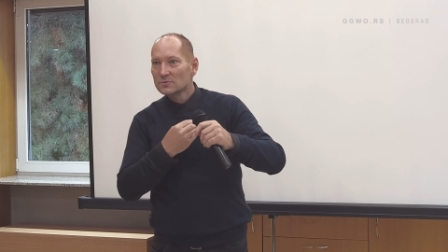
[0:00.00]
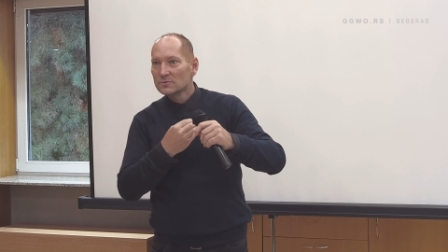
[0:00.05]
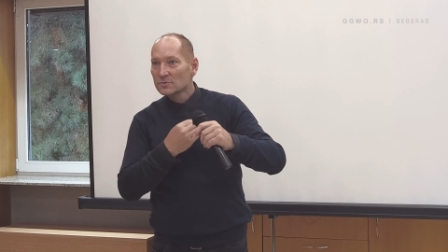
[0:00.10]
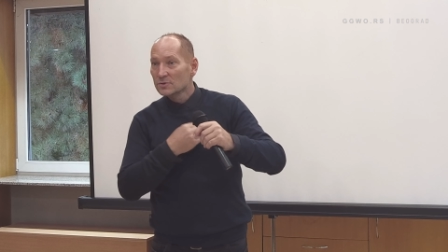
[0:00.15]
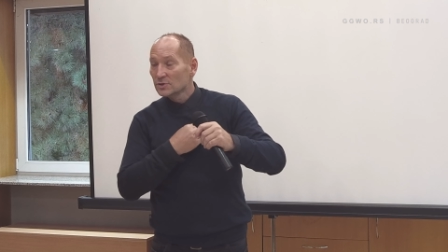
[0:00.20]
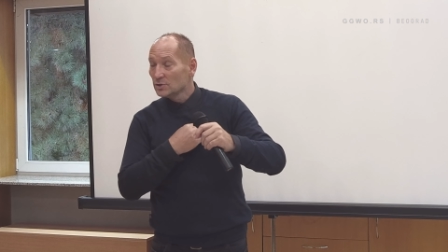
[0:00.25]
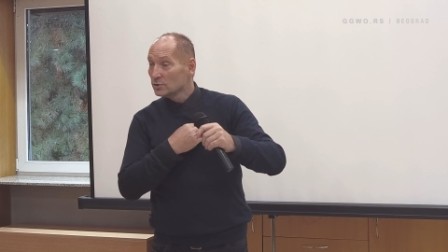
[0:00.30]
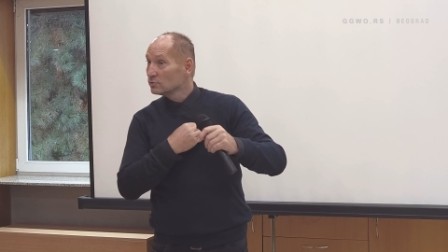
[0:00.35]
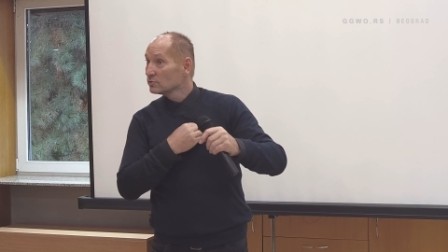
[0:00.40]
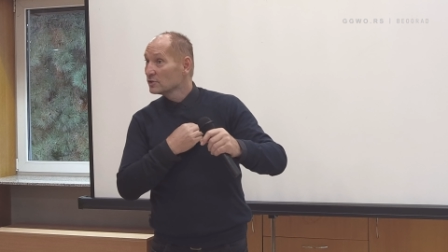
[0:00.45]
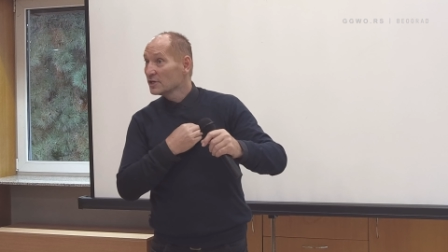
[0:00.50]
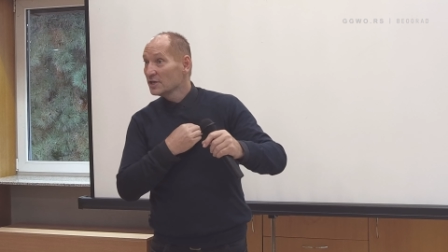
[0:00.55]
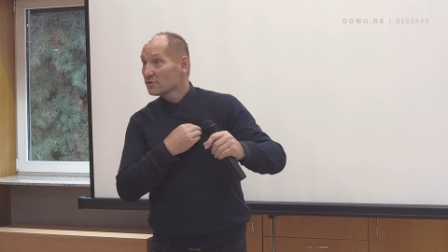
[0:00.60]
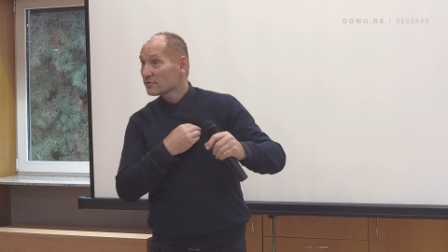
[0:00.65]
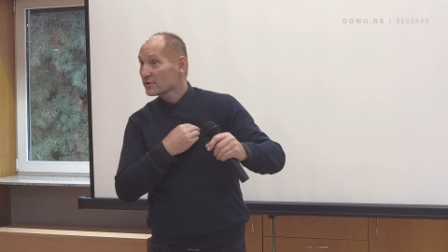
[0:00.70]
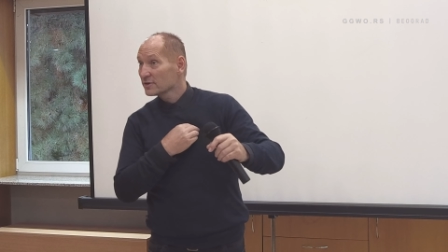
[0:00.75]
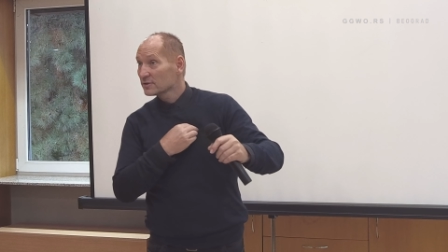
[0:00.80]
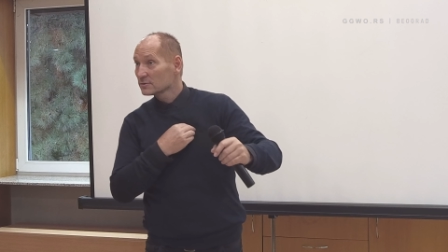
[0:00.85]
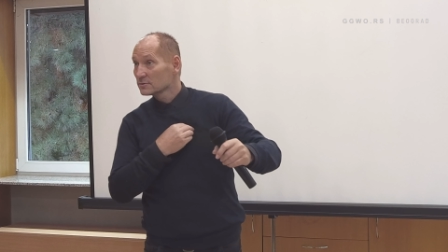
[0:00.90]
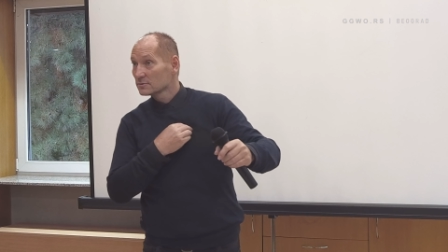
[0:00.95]
You don't hear
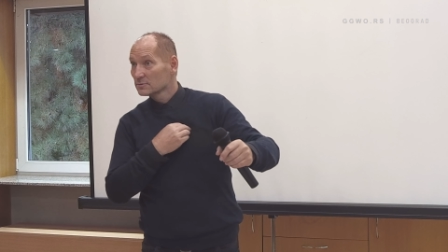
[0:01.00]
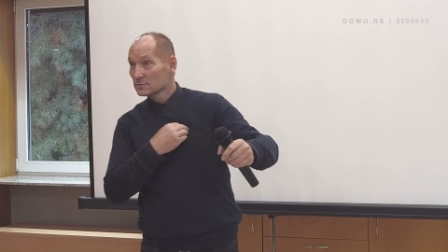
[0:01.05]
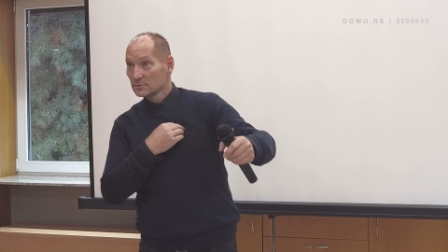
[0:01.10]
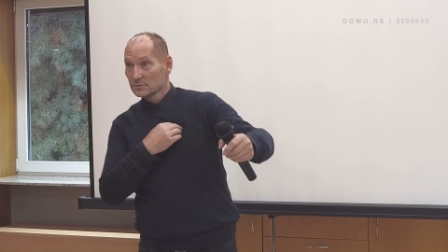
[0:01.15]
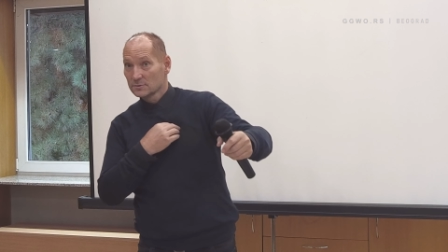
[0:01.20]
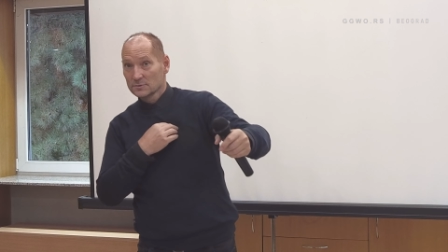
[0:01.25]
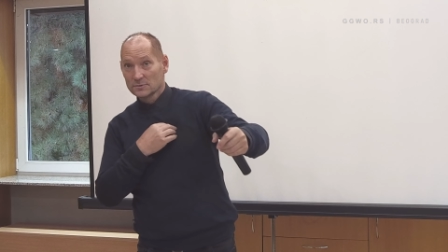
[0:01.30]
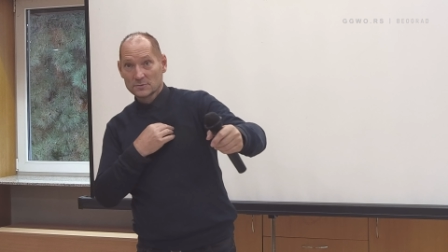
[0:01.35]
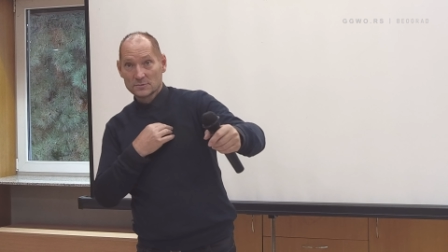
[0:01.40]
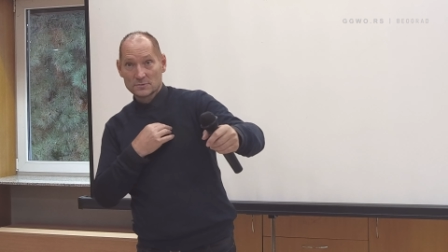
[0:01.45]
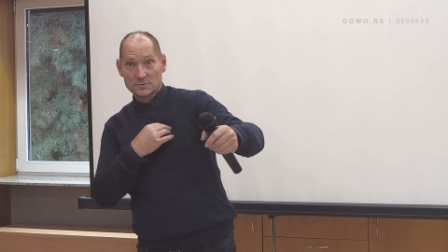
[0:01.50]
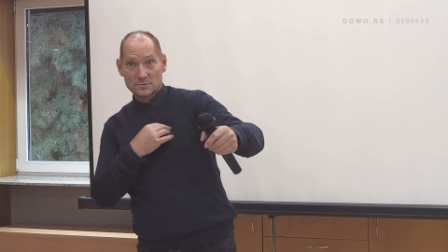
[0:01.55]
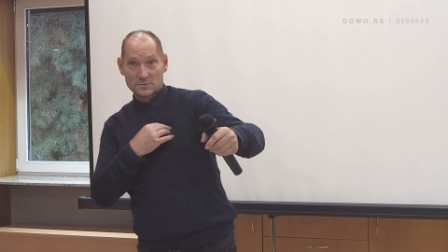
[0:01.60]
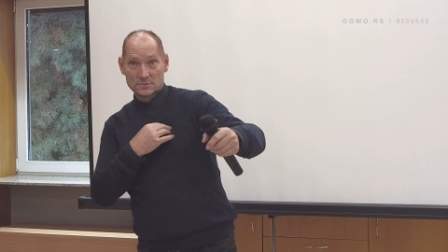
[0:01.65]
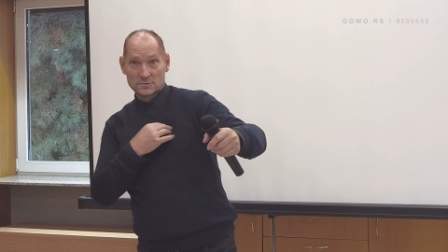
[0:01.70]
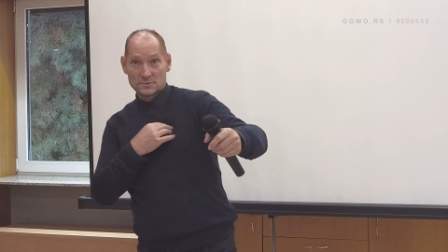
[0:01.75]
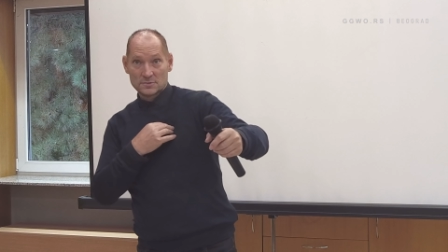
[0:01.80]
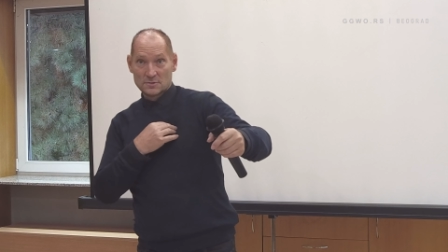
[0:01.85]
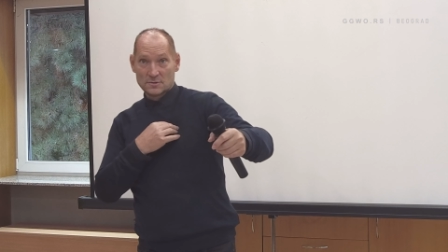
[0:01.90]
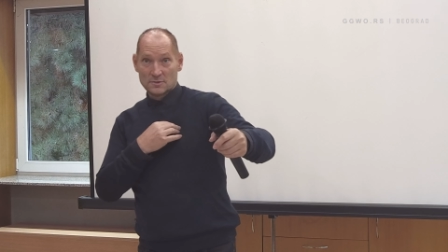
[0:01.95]
it.
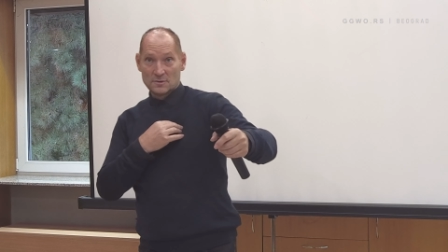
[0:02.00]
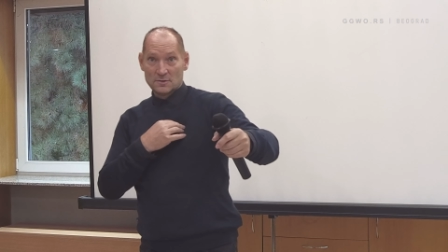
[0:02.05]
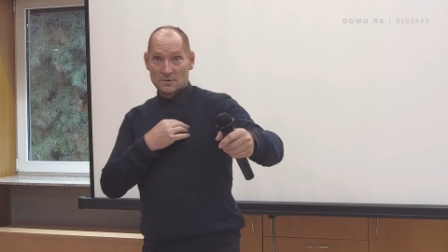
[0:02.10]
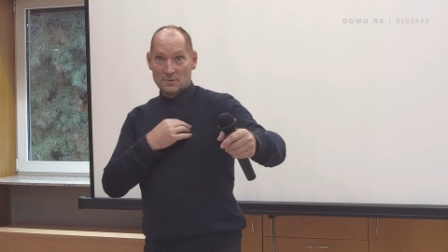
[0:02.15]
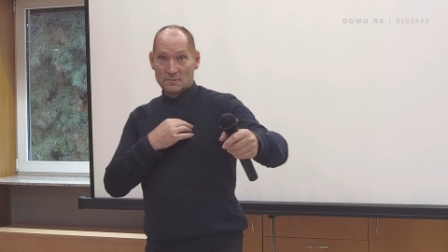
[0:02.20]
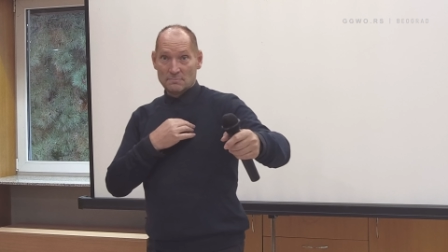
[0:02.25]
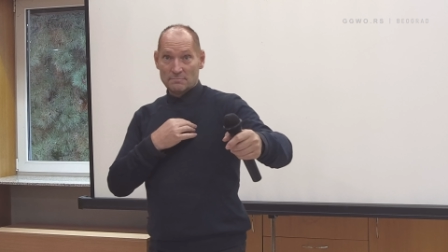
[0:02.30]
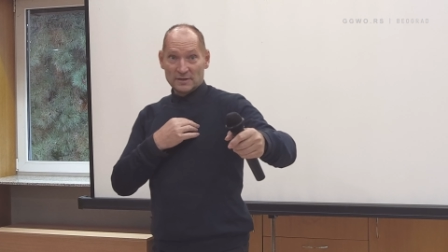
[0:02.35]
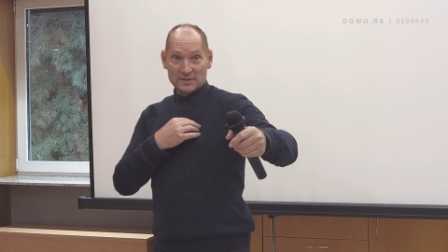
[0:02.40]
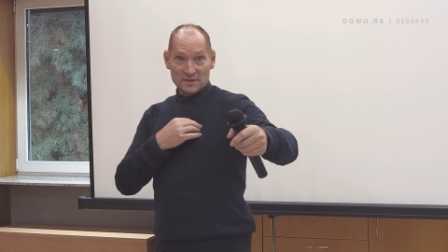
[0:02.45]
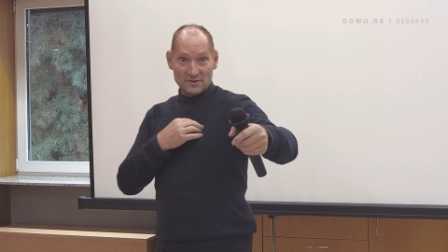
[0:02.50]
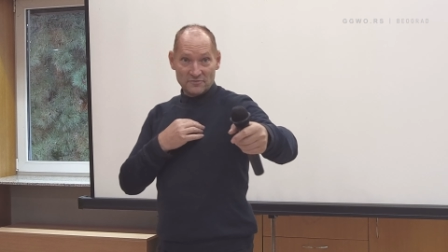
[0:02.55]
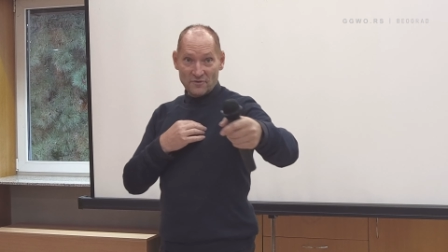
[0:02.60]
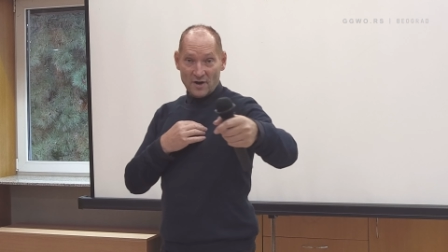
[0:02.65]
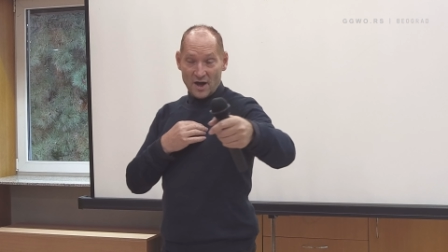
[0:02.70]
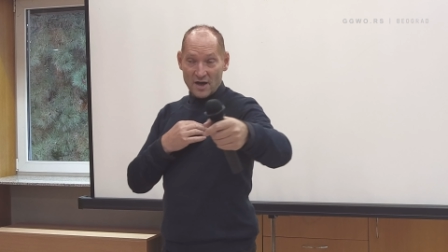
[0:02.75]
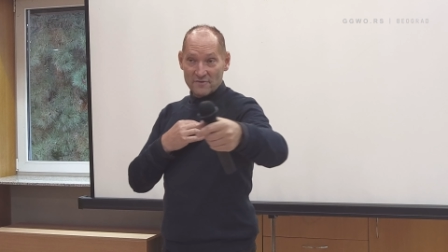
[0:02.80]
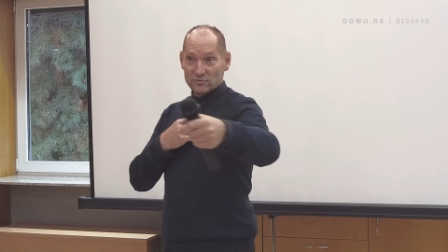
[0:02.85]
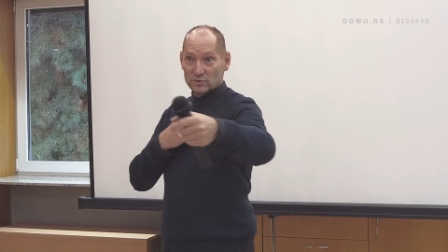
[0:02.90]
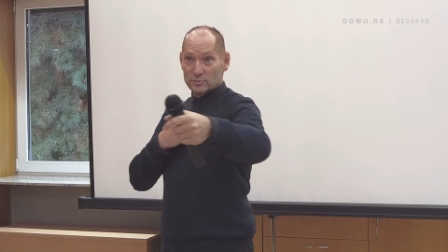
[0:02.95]
But if I
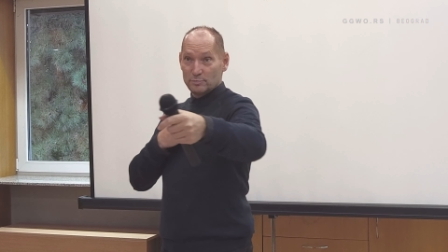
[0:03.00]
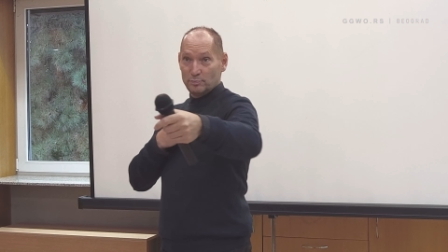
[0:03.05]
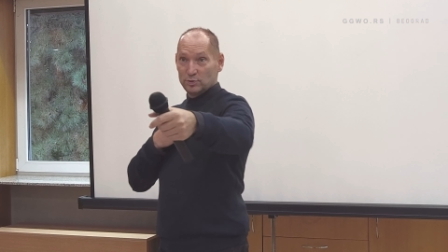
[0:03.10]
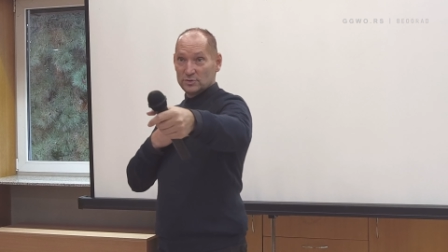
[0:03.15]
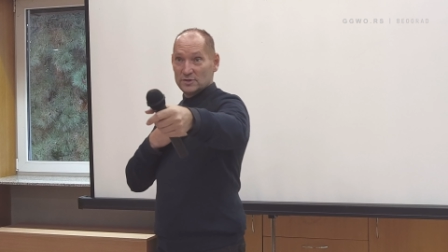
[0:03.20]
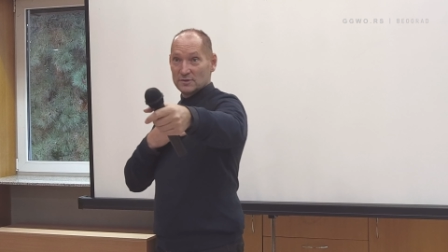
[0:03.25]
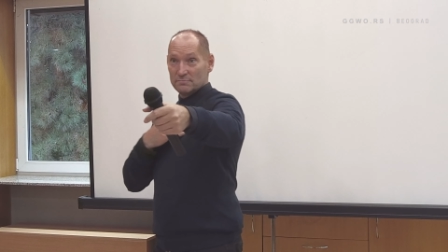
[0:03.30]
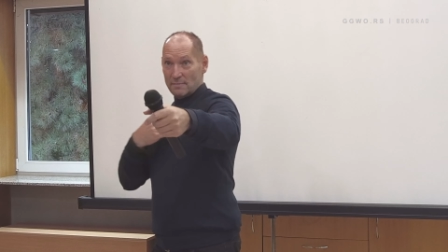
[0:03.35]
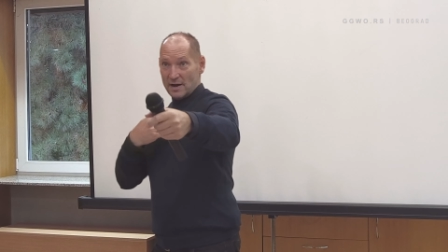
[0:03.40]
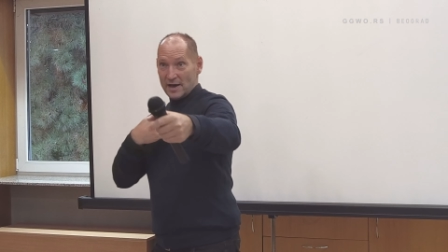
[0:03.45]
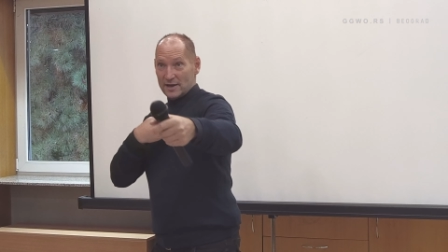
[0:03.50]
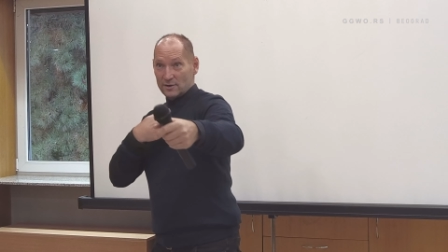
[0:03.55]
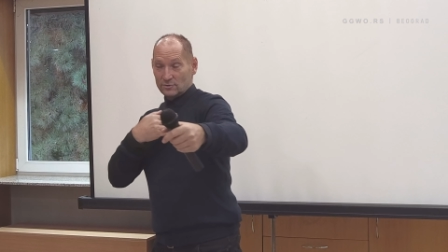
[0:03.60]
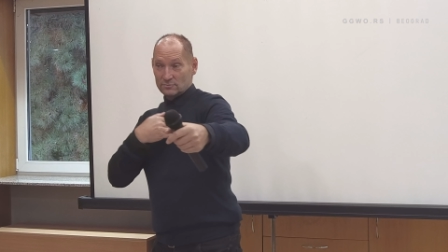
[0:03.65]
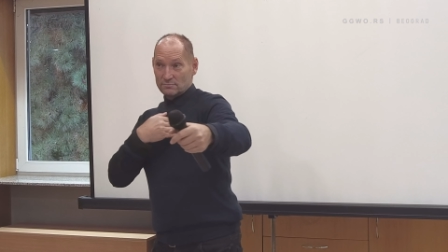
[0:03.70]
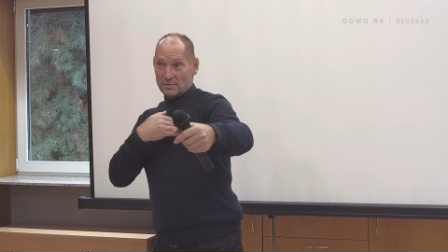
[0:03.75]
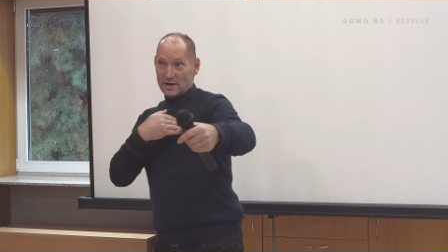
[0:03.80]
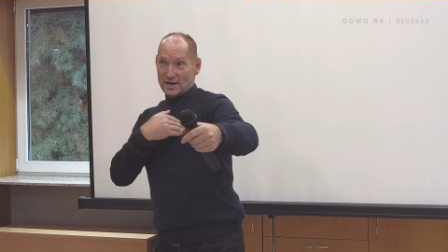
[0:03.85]
would put the mic on my